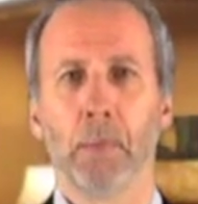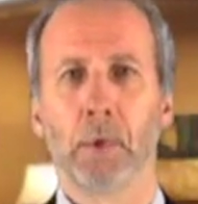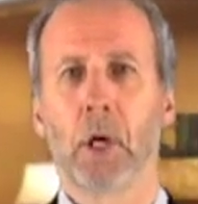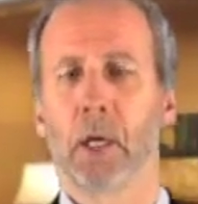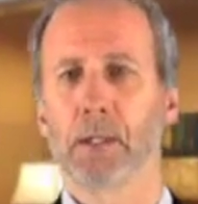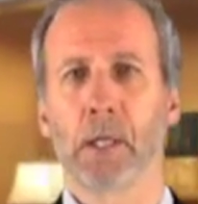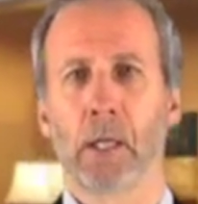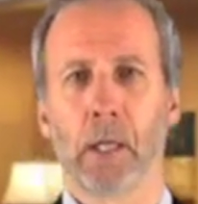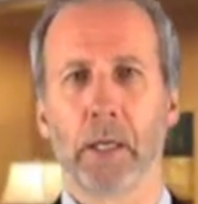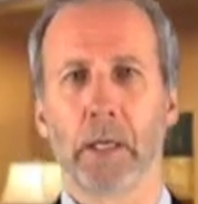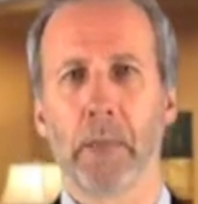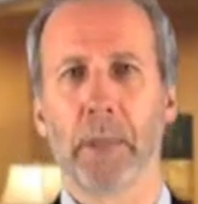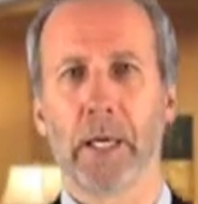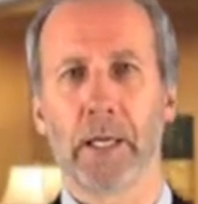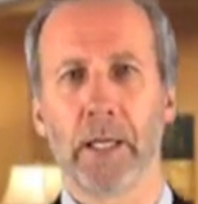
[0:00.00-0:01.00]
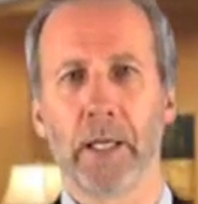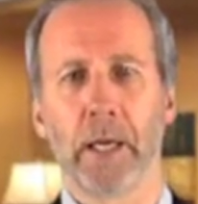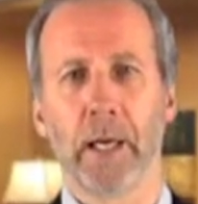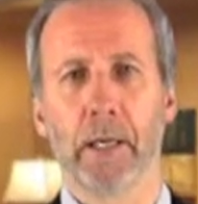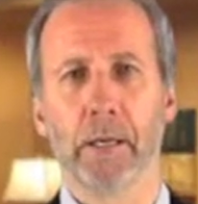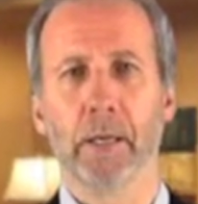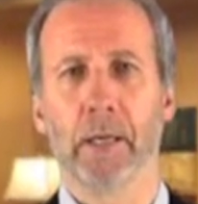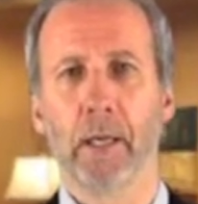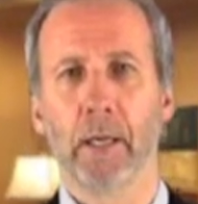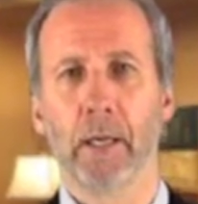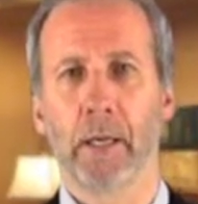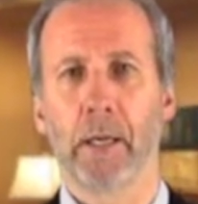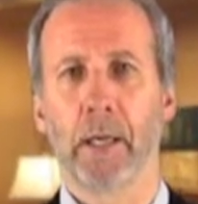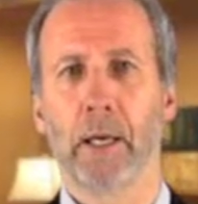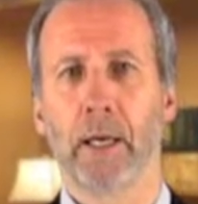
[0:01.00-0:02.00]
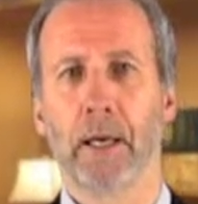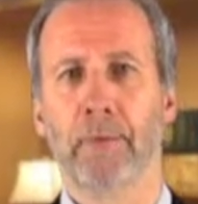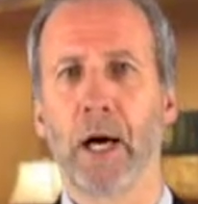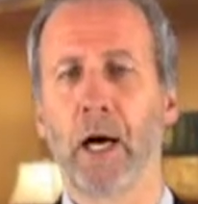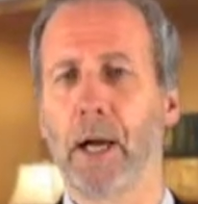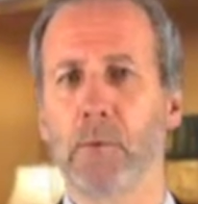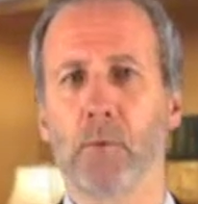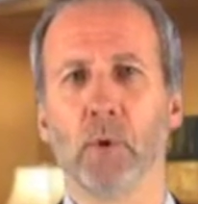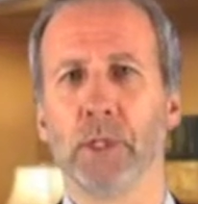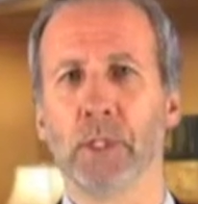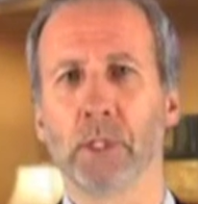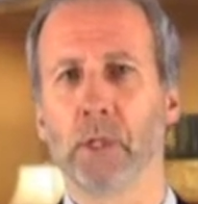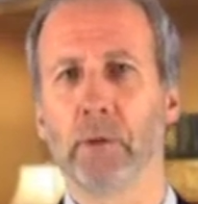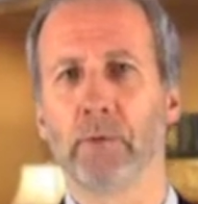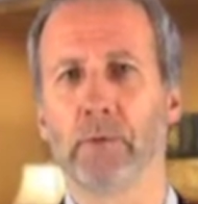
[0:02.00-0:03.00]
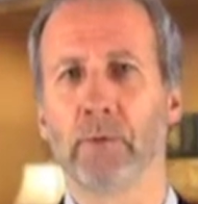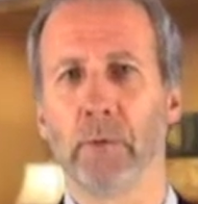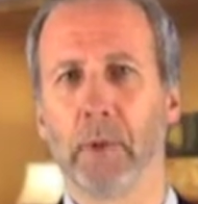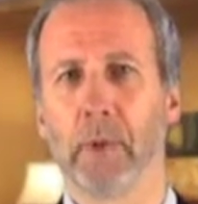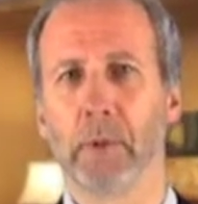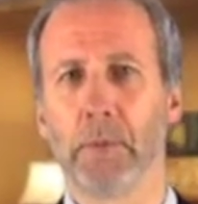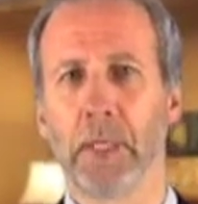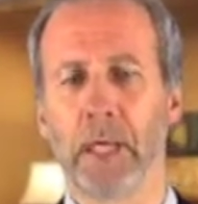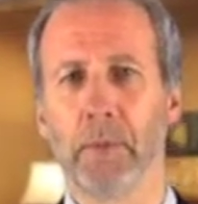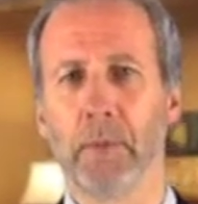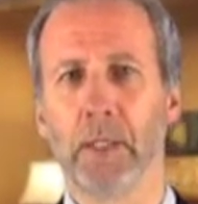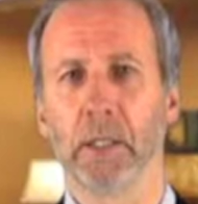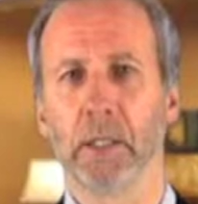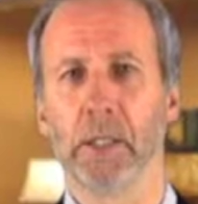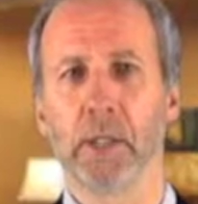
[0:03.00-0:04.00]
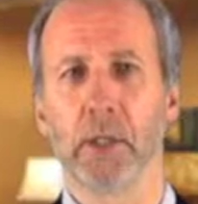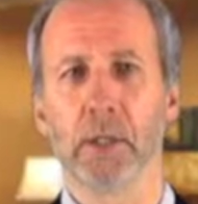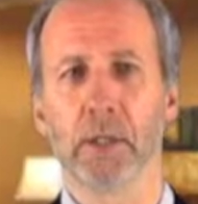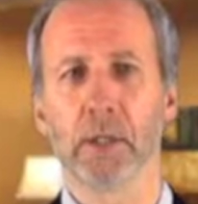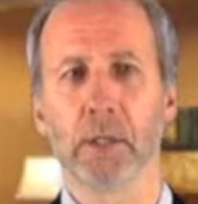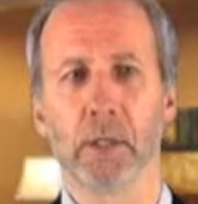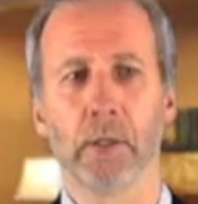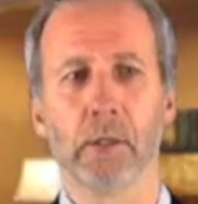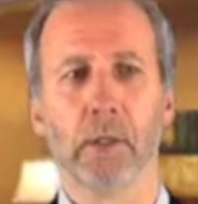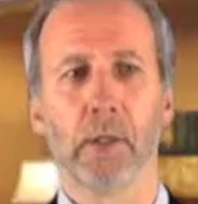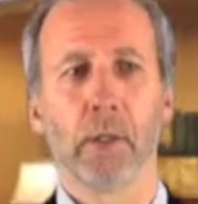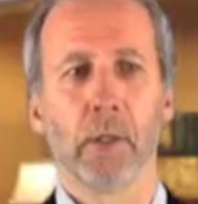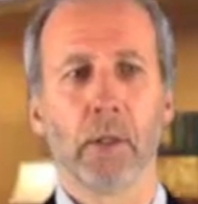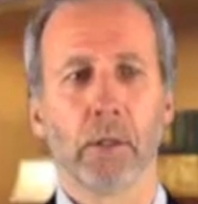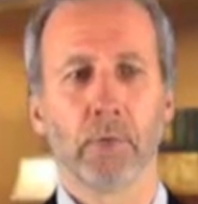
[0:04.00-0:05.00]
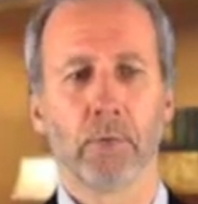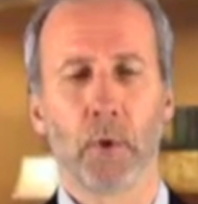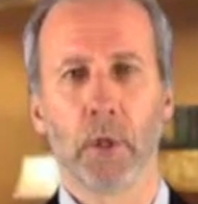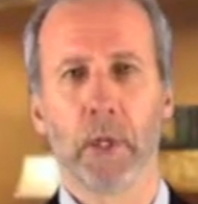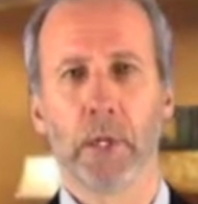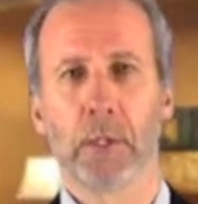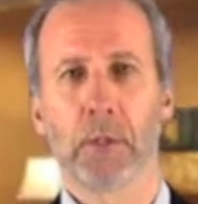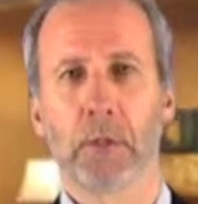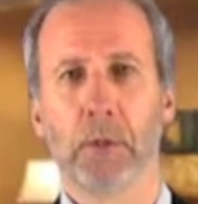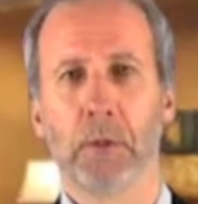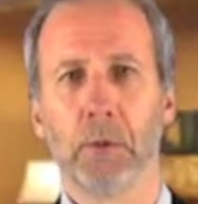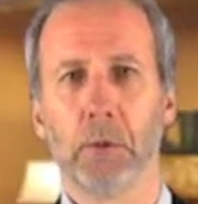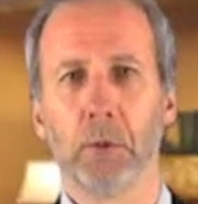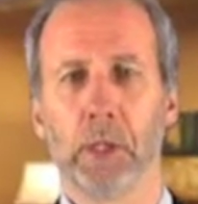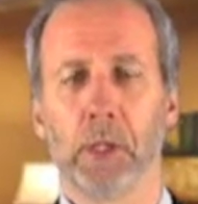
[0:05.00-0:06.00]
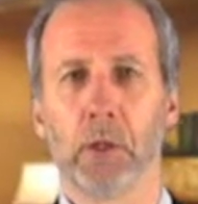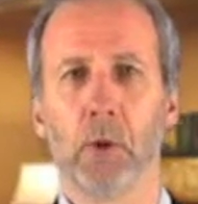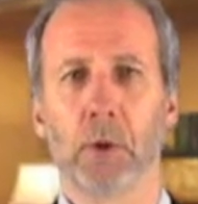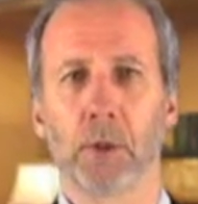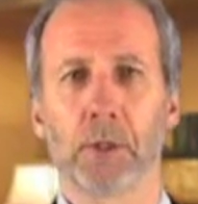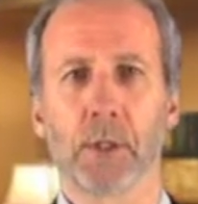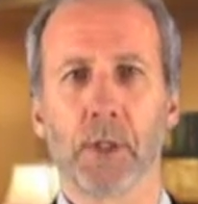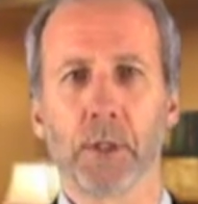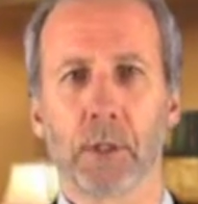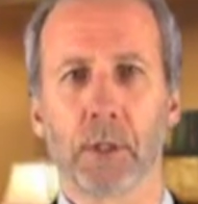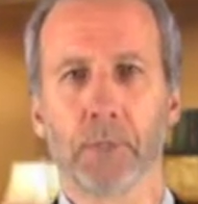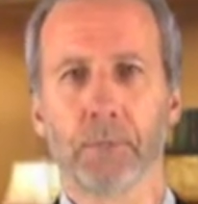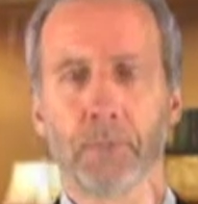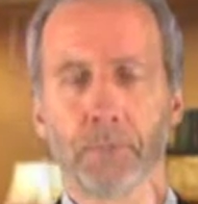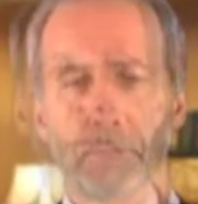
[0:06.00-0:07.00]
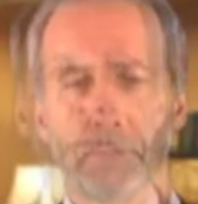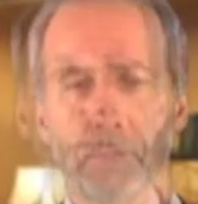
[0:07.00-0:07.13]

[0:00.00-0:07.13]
cost a lot of money, and have a high risk of becoming litigious and falling into the court system.